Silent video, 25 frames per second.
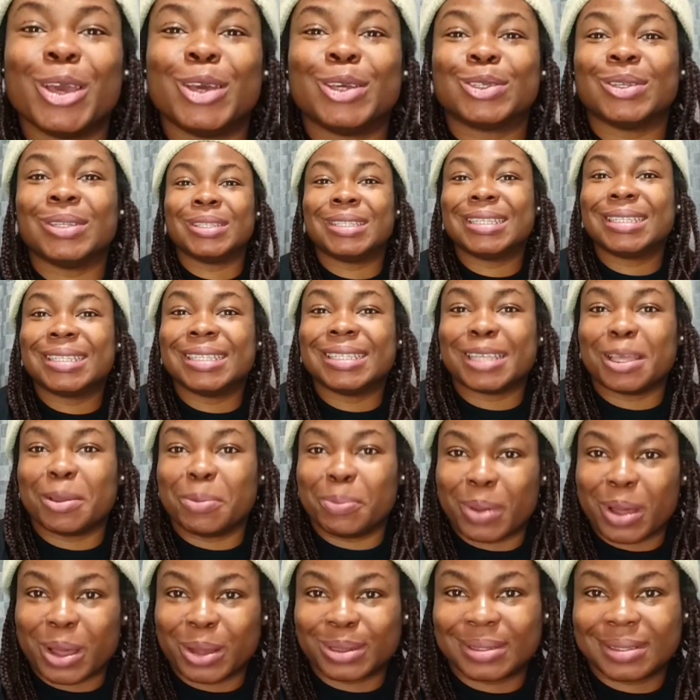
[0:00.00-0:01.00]
So this is
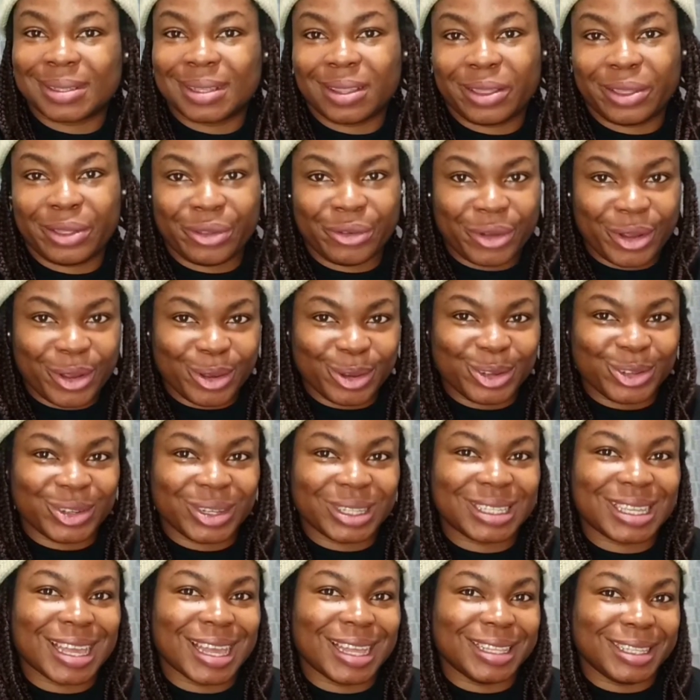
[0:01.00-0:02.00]
about
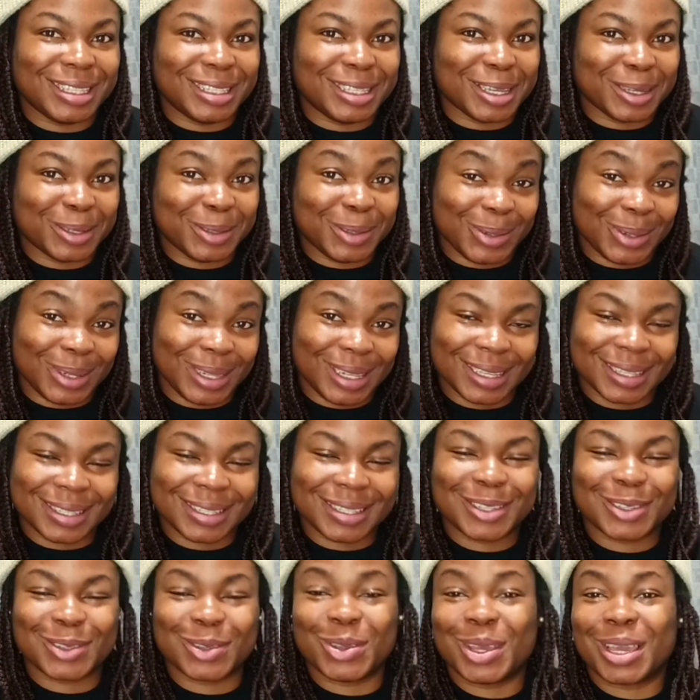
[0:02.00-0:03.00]
300 Canadian dollars.
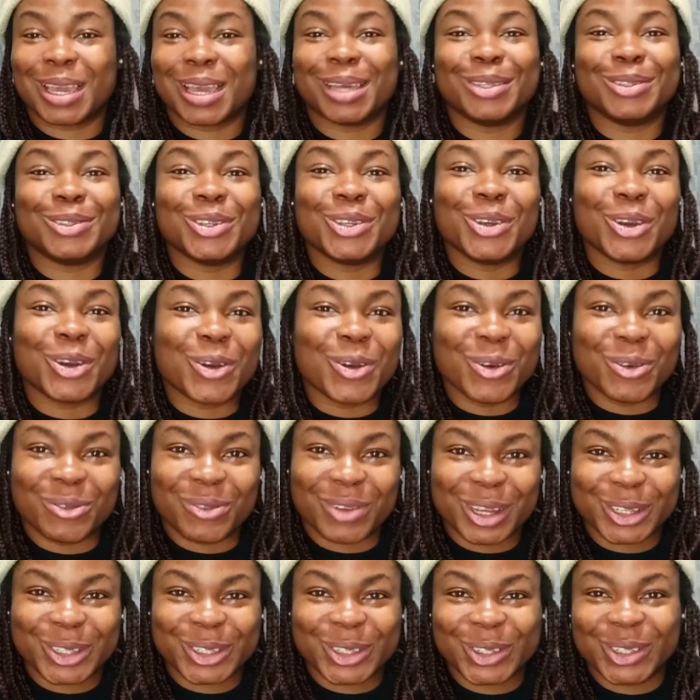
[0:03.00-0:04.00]
So you can do your
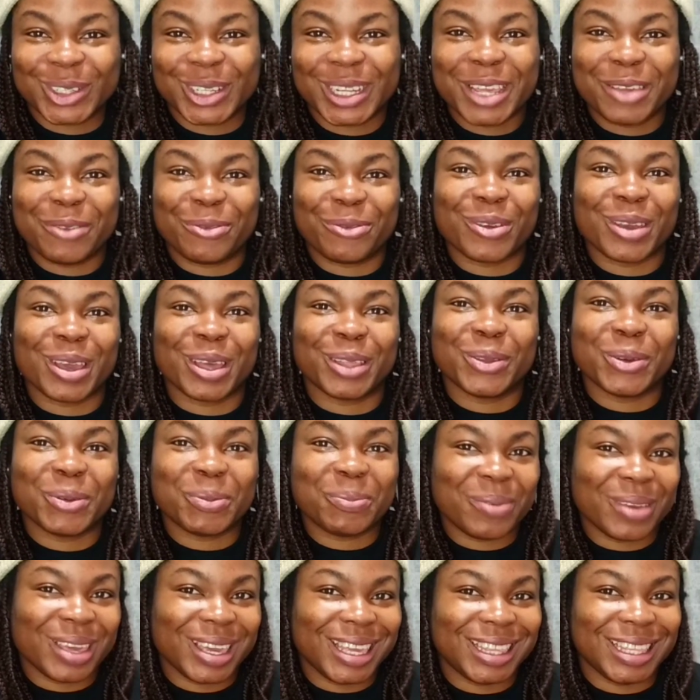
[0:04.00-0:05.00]
conversion if you are not
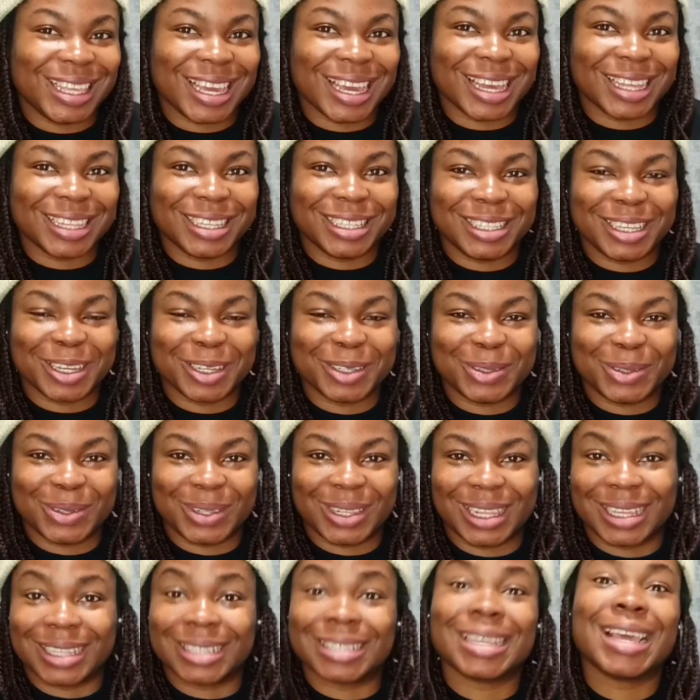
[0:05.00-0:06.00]
paying in Canadian
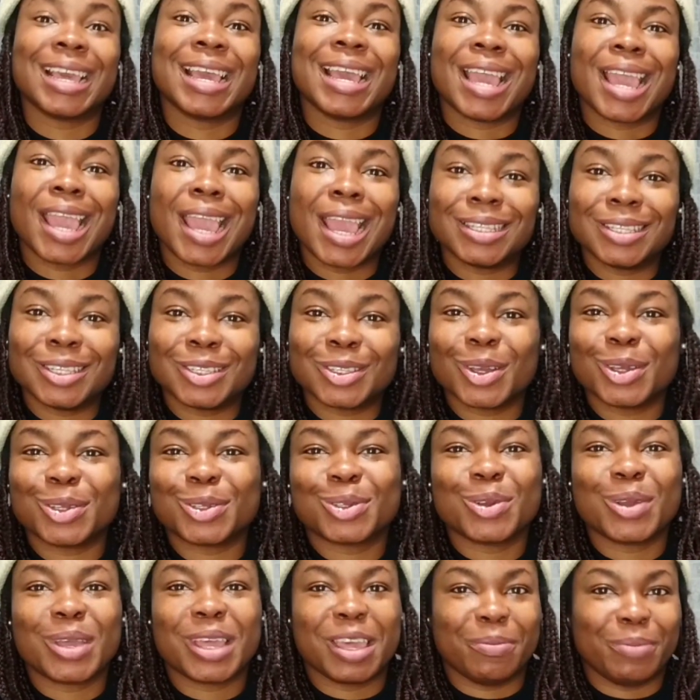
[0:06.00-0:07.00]
dollars. It is
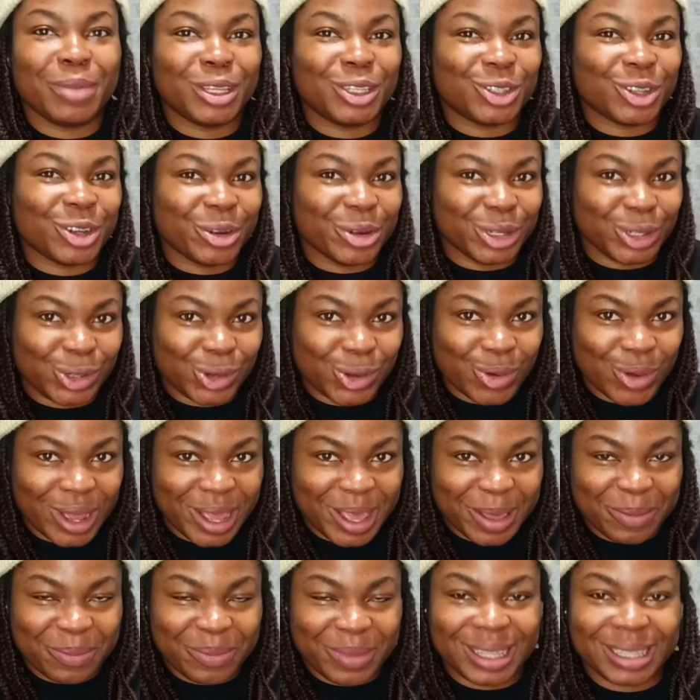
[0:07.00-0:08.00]
also a major
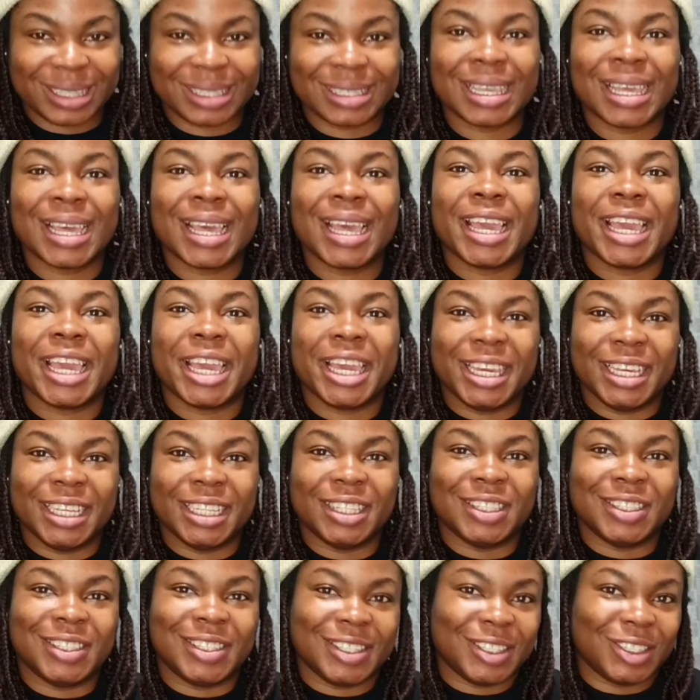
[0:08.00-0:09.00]
requirement
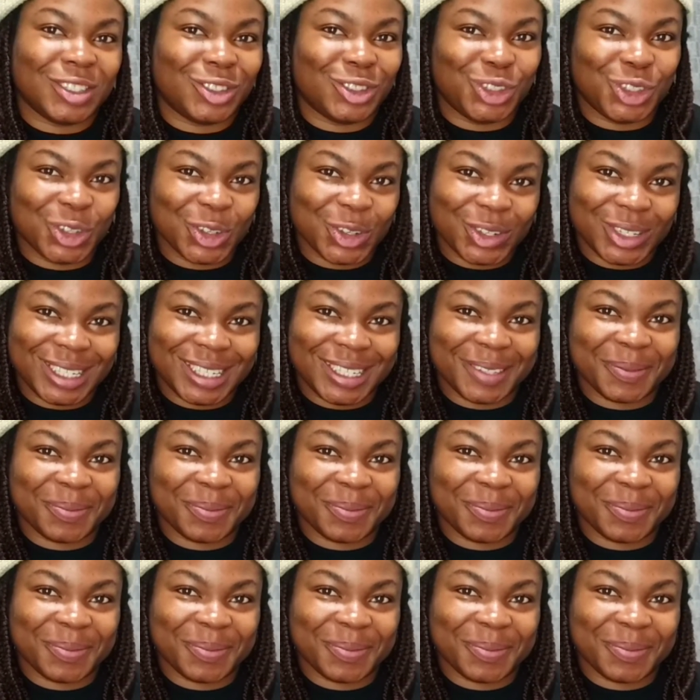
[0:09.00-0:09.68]
in this journey.